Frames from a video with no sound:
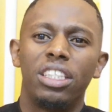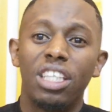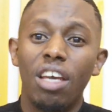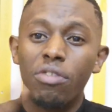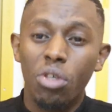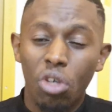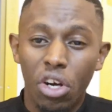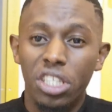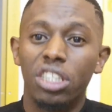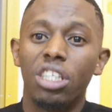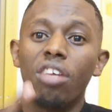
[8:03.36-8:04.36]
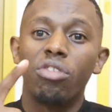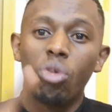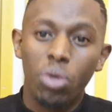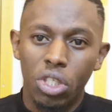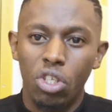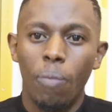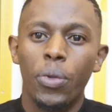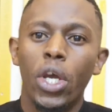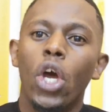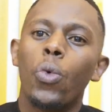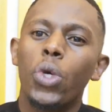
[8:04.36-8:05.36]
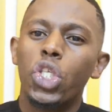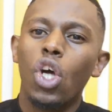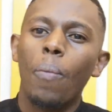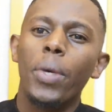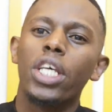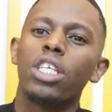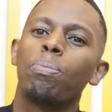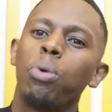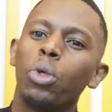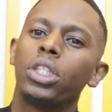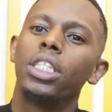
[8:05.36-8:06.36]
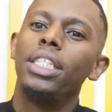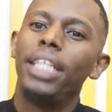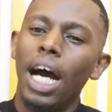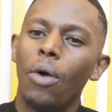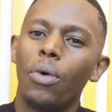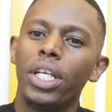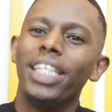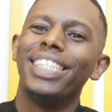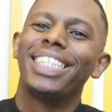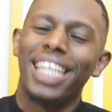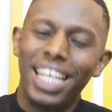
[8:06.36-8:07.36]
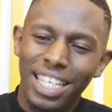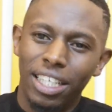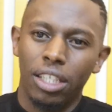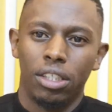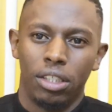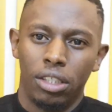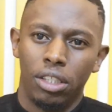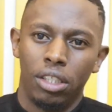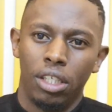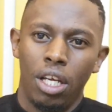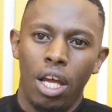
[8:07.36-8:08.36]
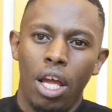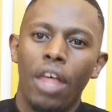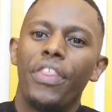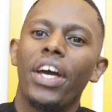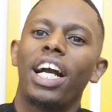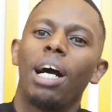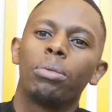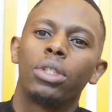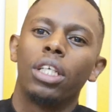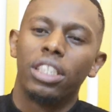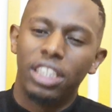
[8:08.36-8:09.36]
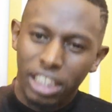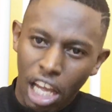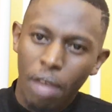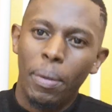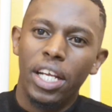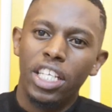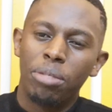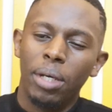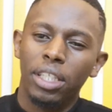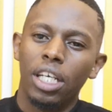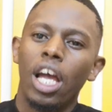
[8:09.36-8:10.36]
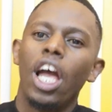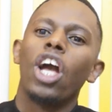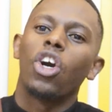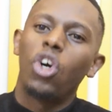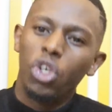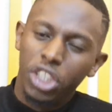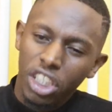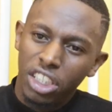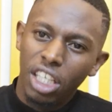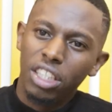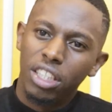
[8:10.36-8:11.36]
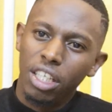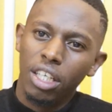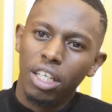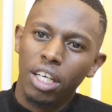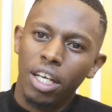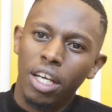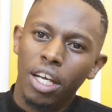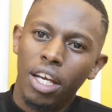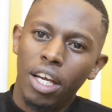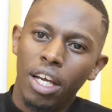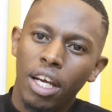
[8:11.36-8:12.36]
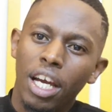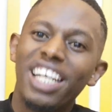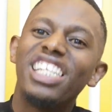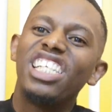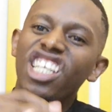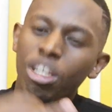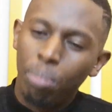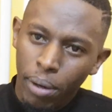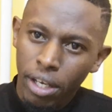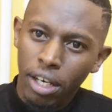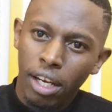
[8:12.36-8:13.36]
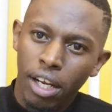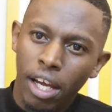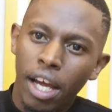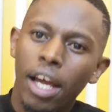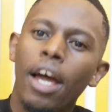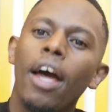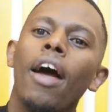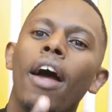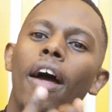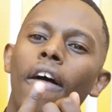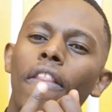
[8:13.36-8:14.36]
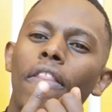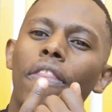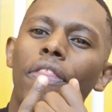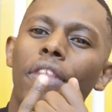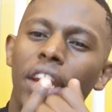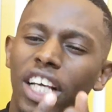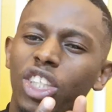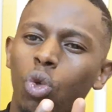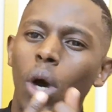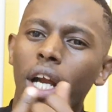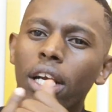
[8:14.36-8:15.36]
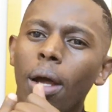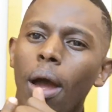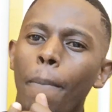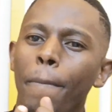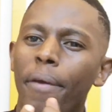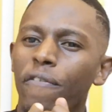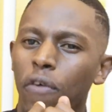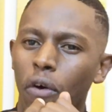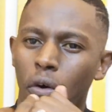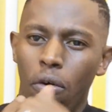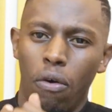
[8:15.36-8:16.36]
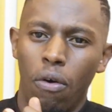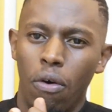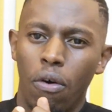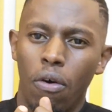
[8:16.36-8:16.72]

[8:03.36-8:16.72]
It gives you knowledge. It gives you wisdom. Wisdom is put down in training. There comes time management, consistency, discipline. The next word before